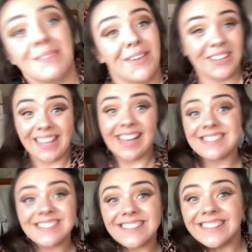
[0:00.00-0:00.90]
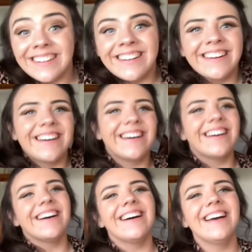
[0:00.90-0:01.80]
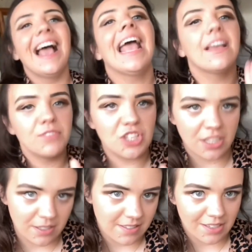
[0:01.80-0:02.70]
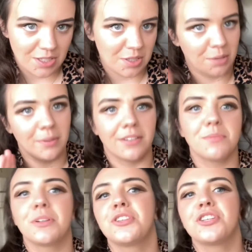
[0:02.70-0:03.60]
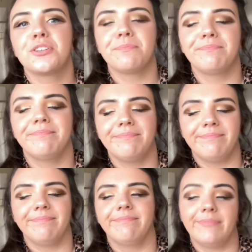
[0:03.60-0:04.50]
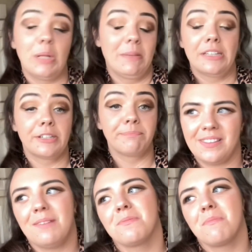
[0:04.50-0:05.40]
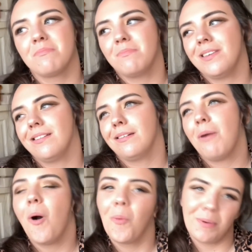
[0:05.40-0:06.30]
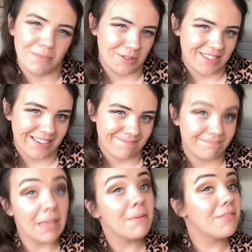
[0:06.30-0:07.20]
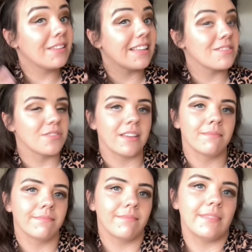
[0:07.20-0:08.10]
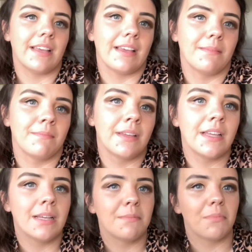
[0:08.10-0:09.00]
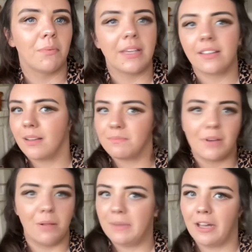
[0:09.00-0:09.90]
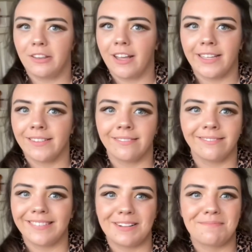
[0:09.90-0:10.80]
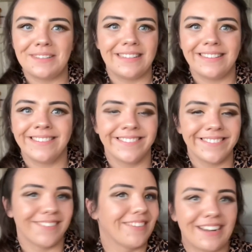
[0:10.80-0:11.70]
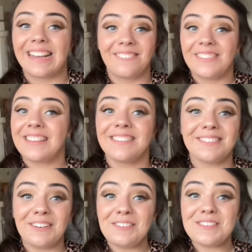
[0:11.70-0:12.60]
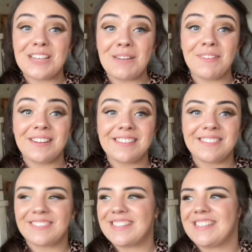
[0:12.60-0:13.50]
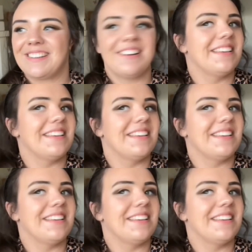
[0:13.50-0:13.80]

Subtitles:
a guest. If she sticks to her word, which I'll make her. We'll probably be out, I'm hoping, Monday, even late Sunday. But we can. I'll be online. I'll be around, and we can all chat about it, which I